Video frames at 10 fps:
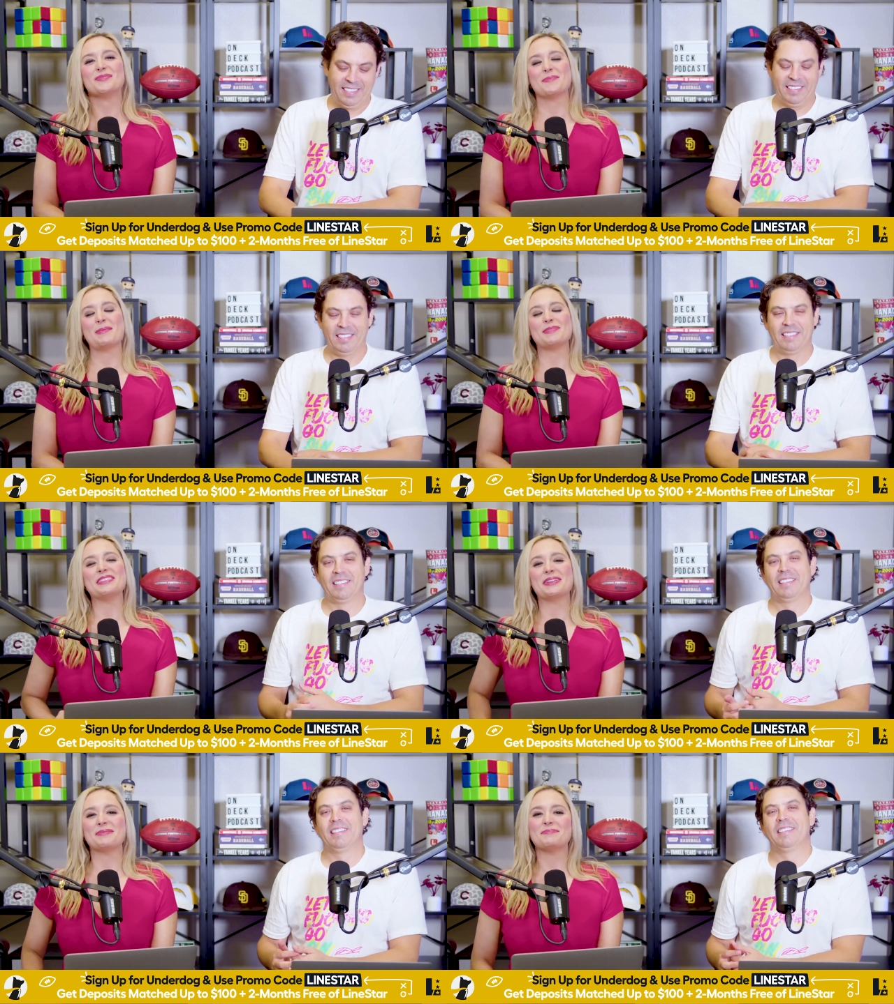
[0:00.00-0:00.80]
Speaker 1: Remember, you
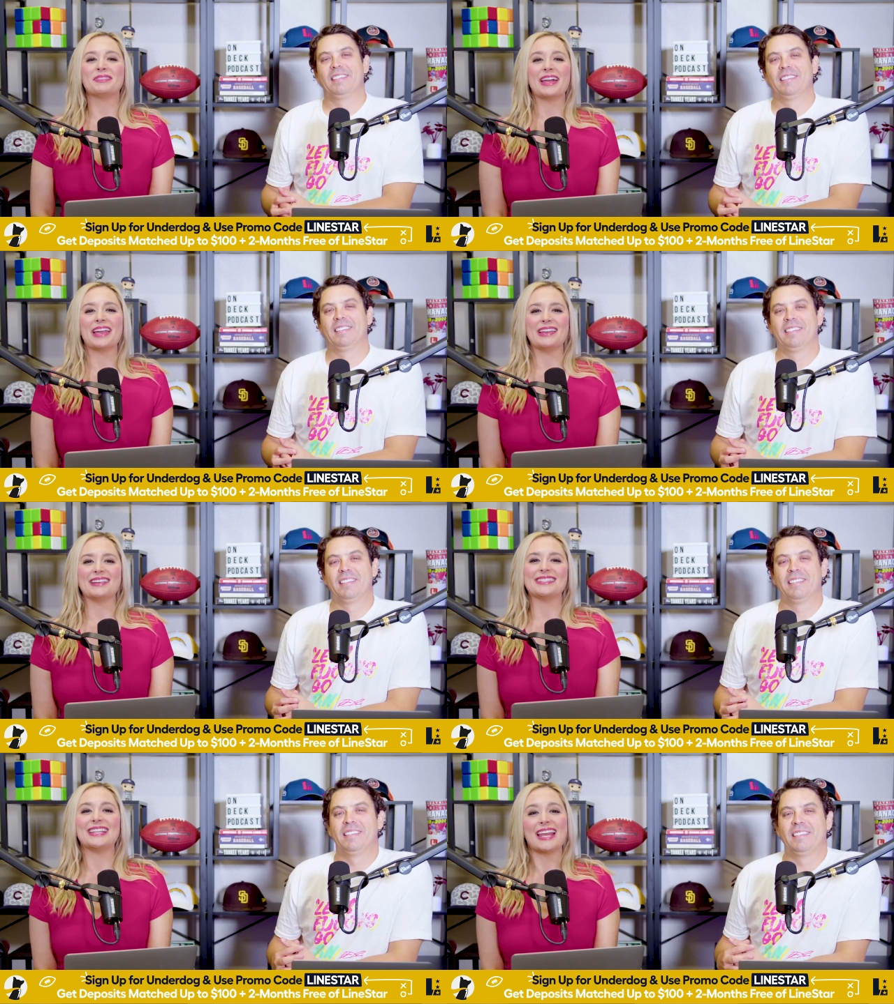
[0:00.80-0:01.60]
can play
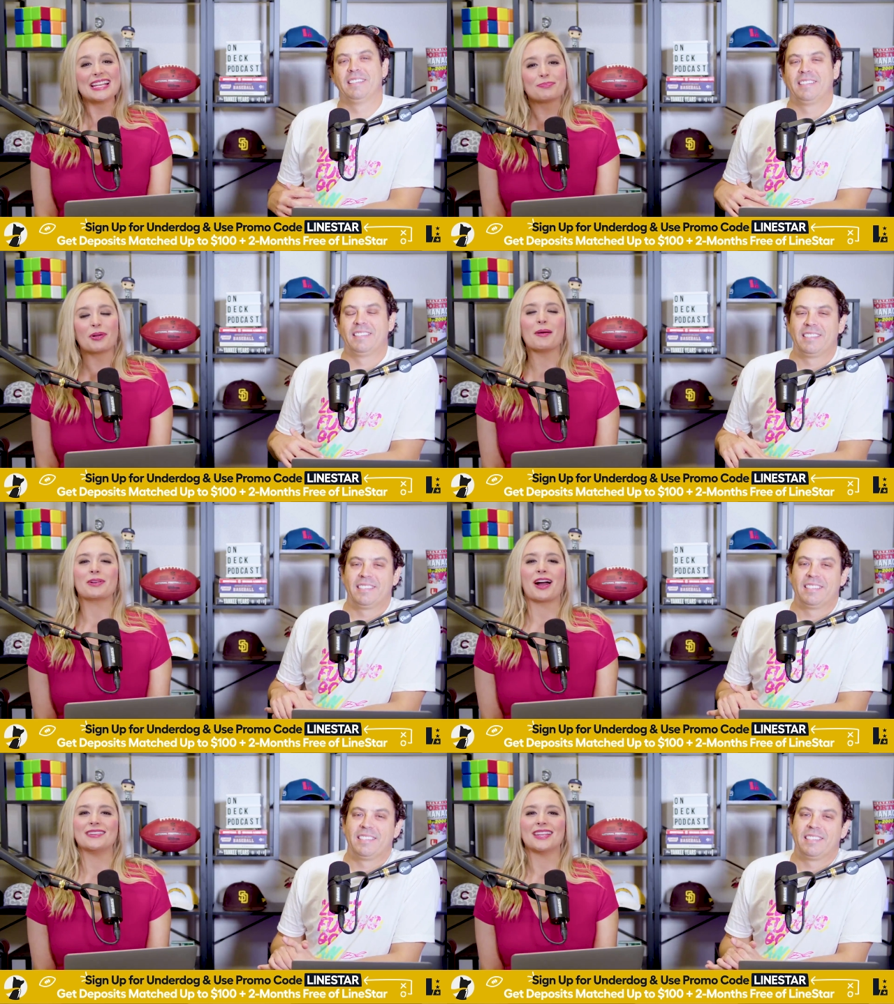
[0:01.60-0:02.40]
today's prop
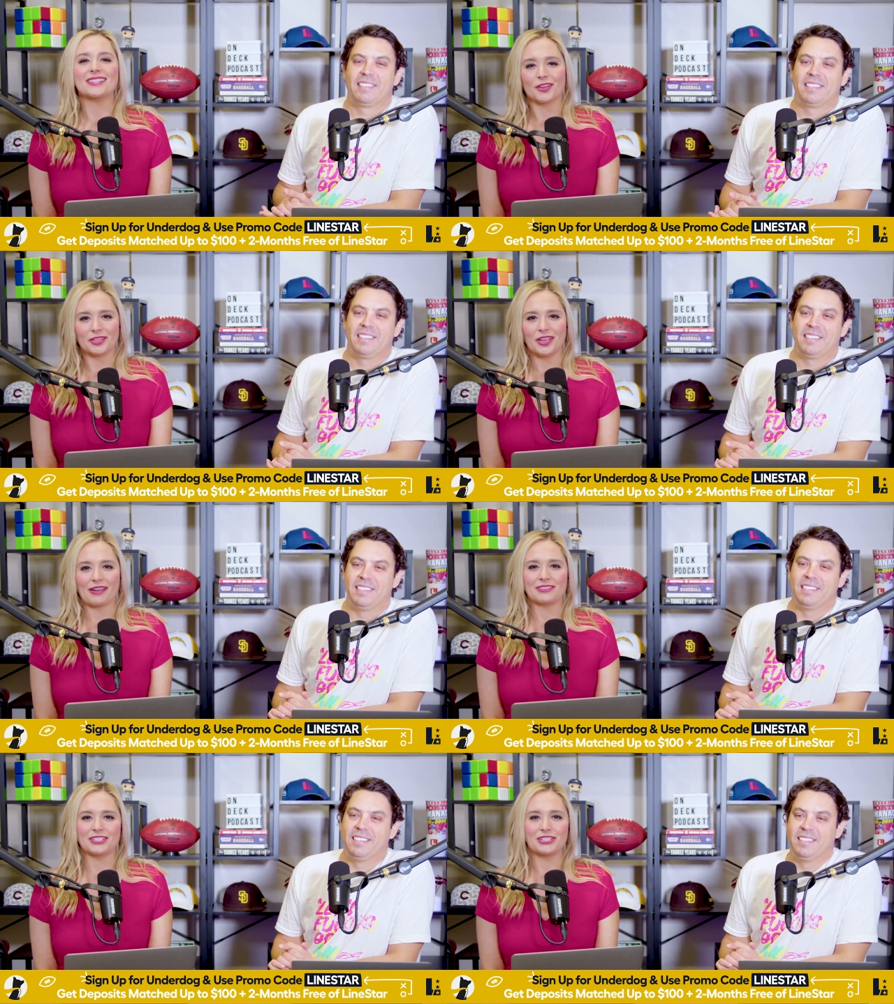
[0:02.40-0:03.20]
contest. All you
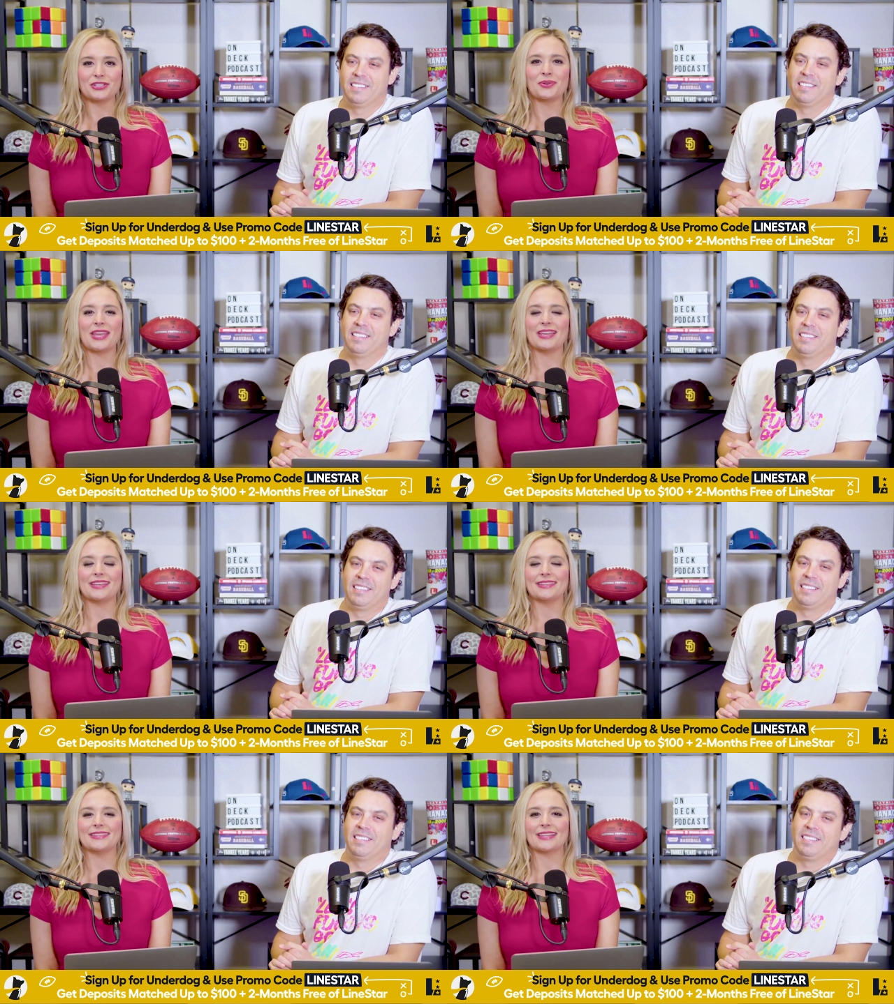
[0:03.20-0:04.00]
have to do
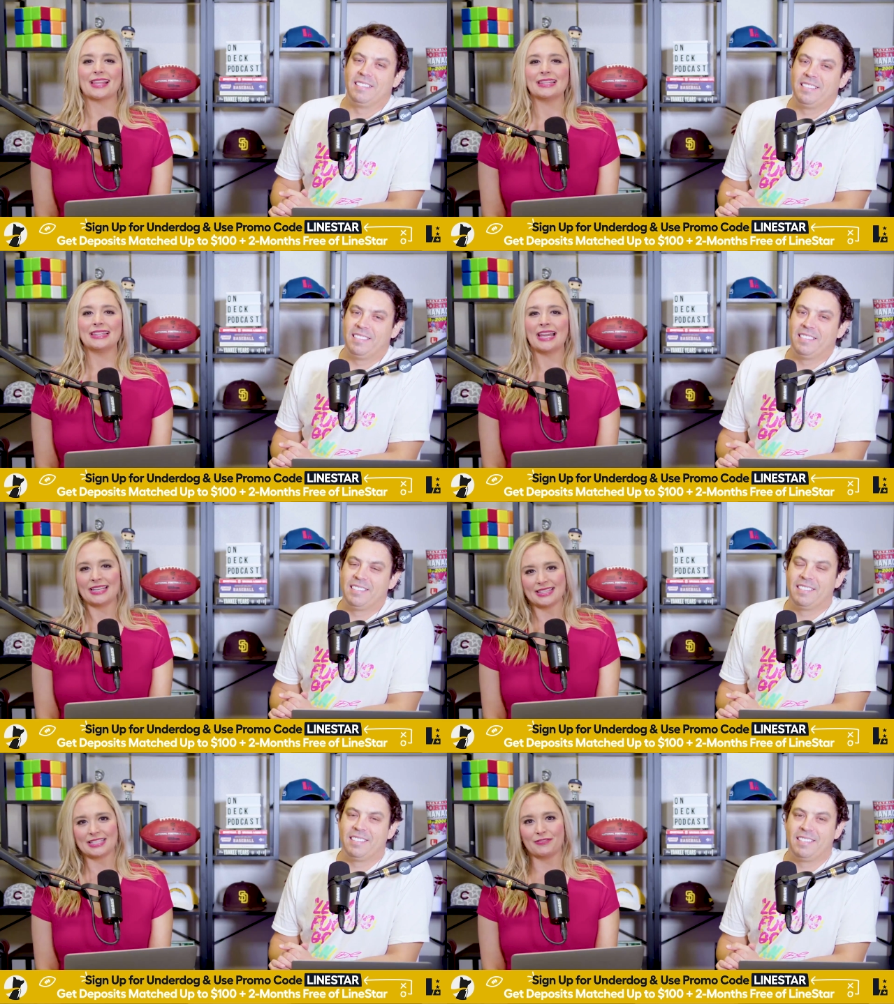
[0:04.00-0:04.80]
is
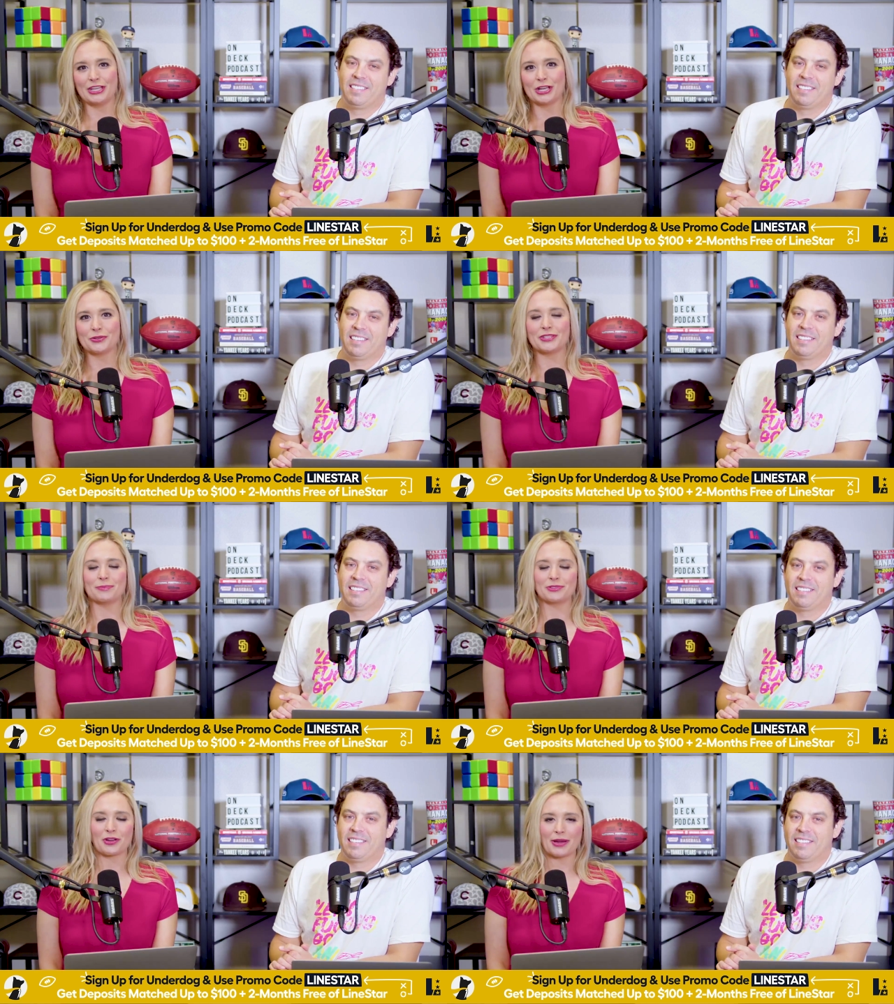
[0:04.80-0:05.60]
like this video,
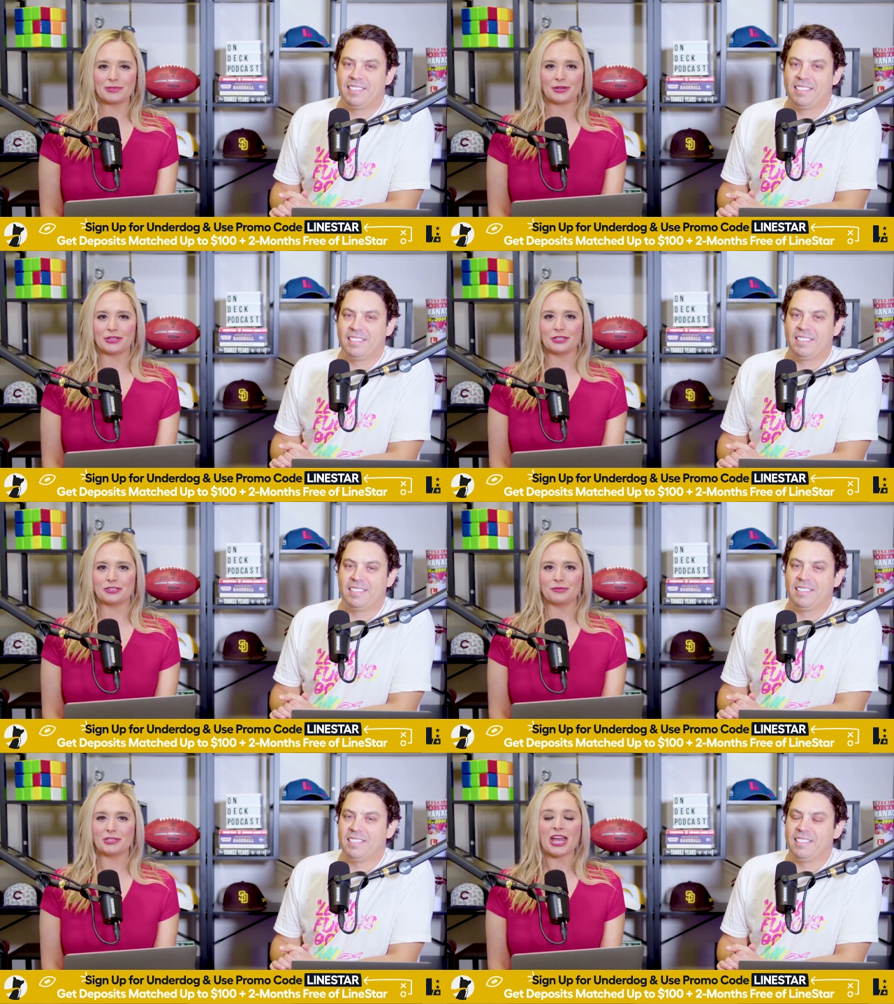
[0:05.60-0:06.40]
subscribe to our
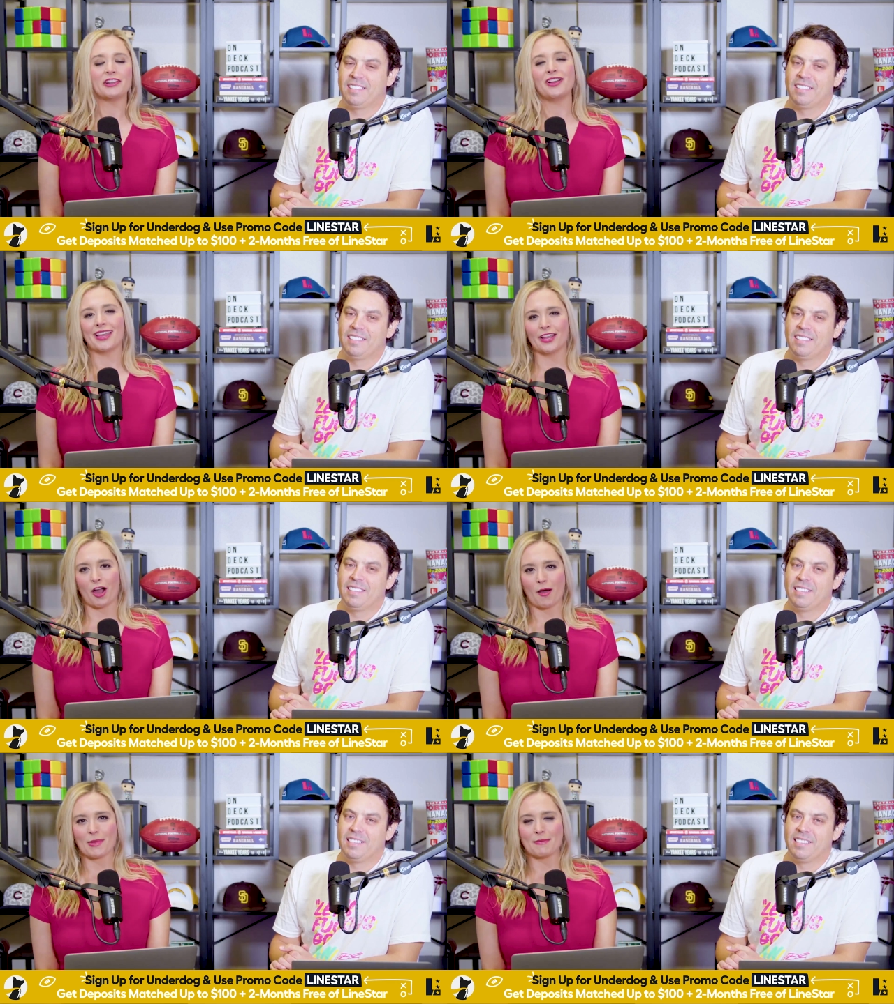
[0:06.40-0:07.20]
YouTube channel, and
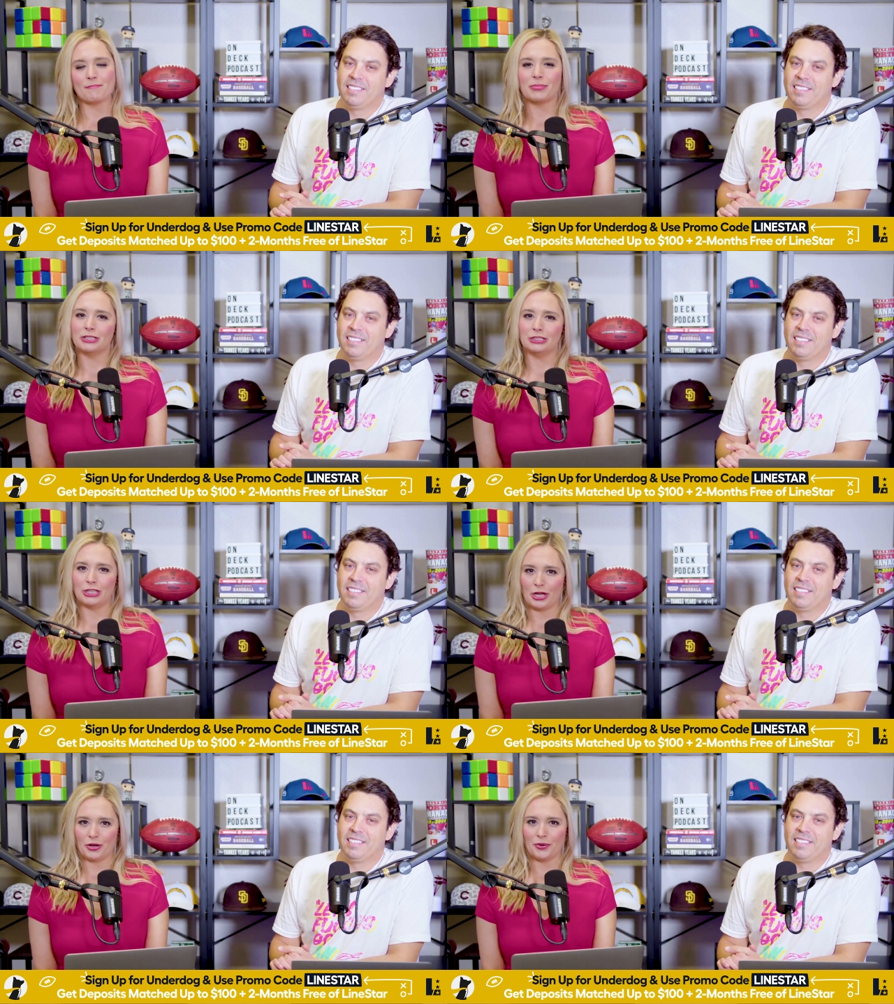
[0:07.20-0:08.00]
comment
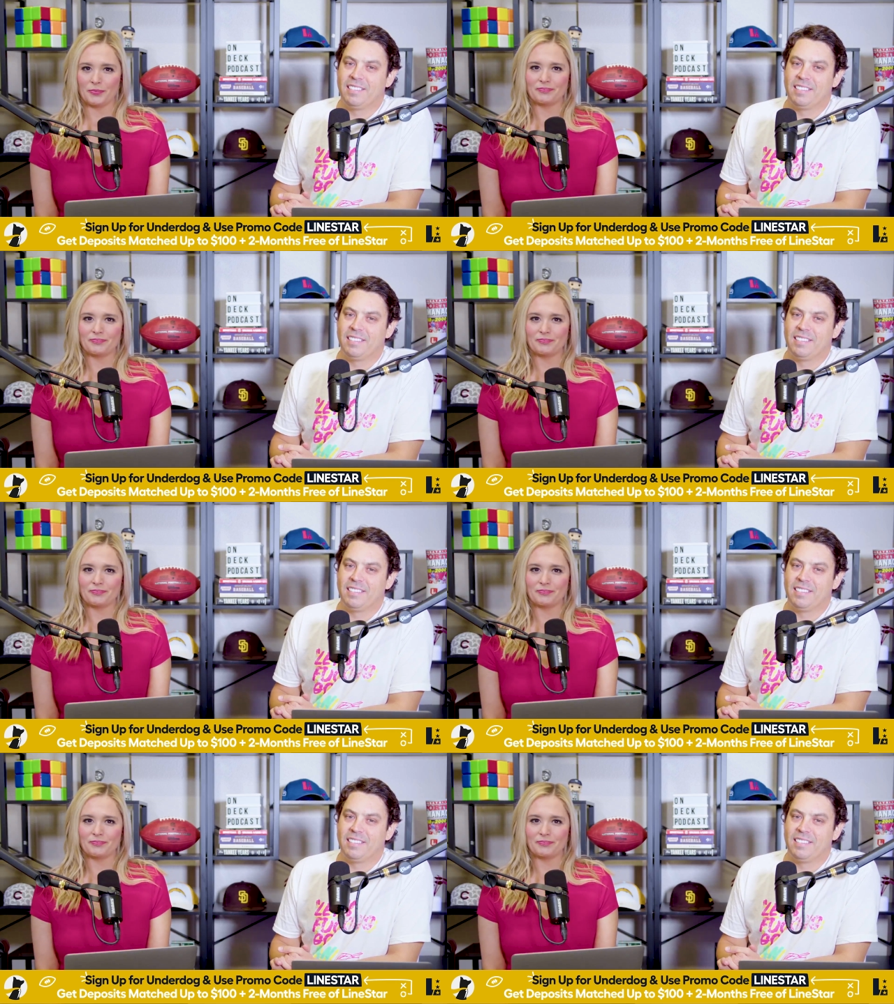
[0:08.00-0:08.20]
below.